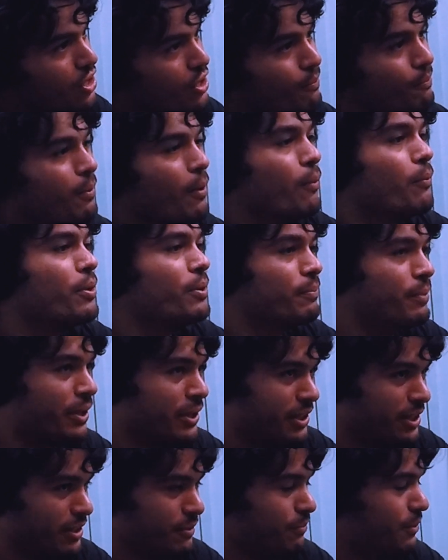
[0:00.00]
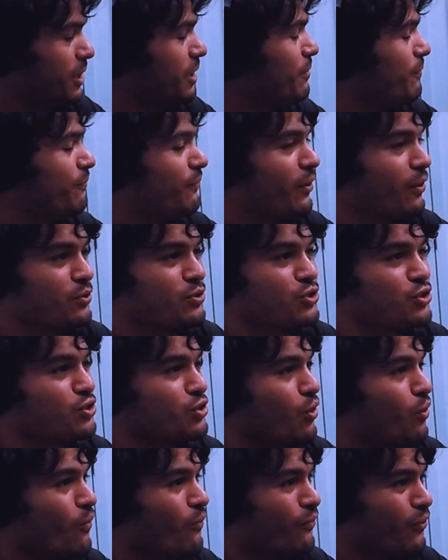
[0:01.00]
But he felt
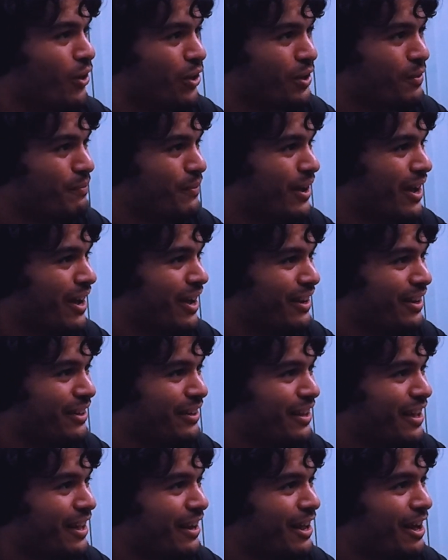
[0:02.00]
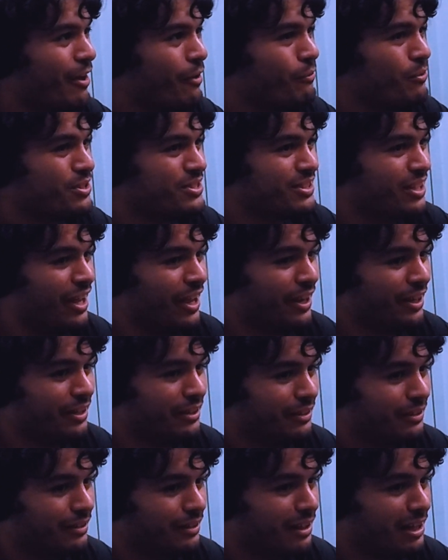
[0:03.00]
so fucking bad, and I was
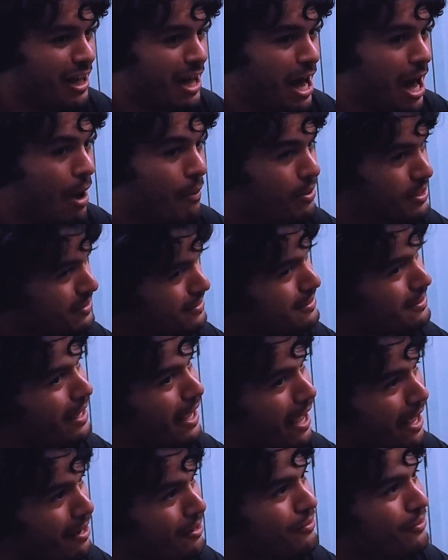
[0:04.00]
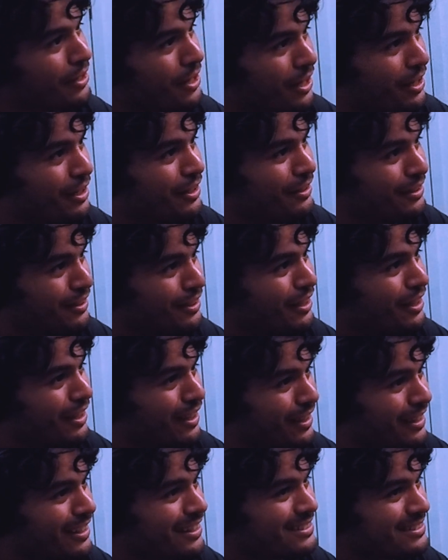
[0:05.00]
like, I was angry
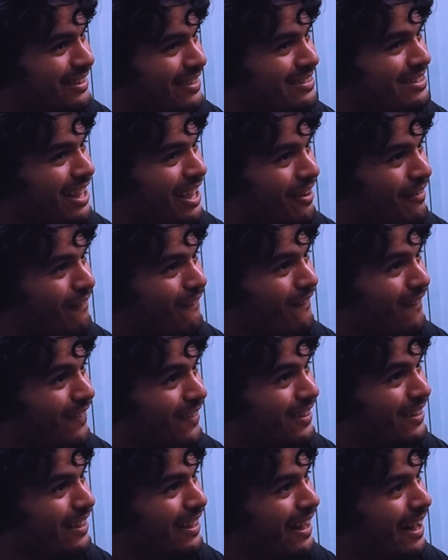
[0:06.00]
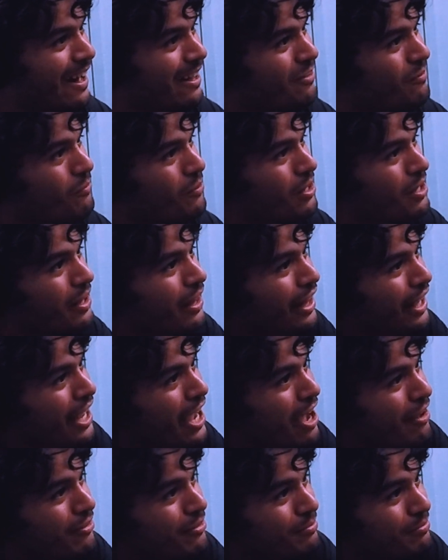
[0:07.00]
because I was like, I don't want to like
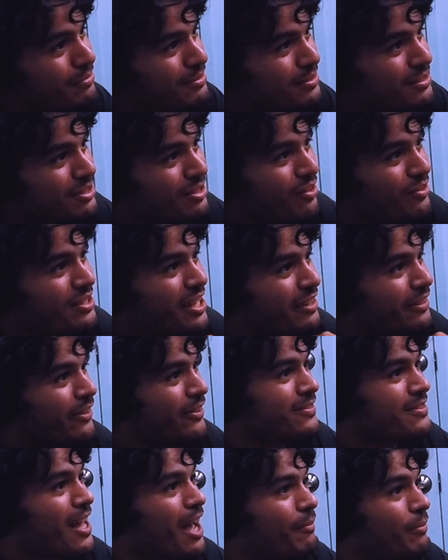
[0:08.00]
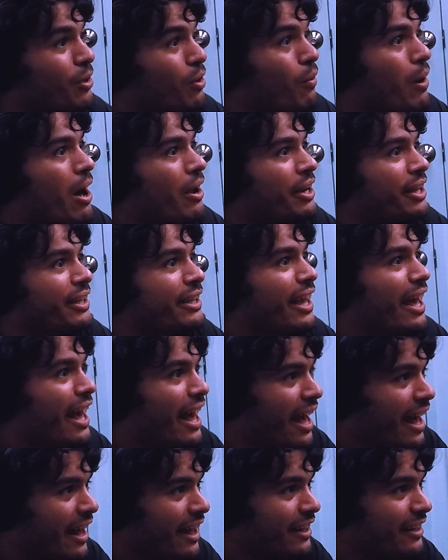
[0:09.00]
have them, take their time to go out
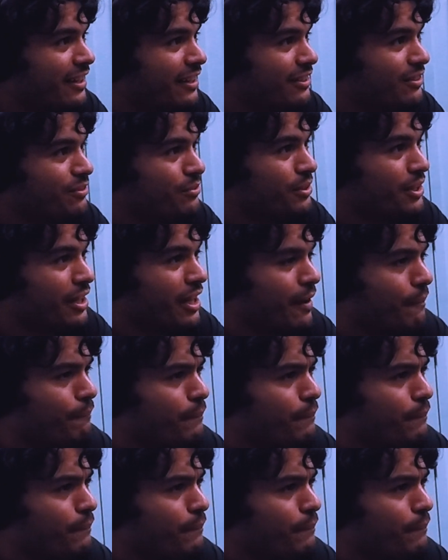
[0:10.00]
again and do it again.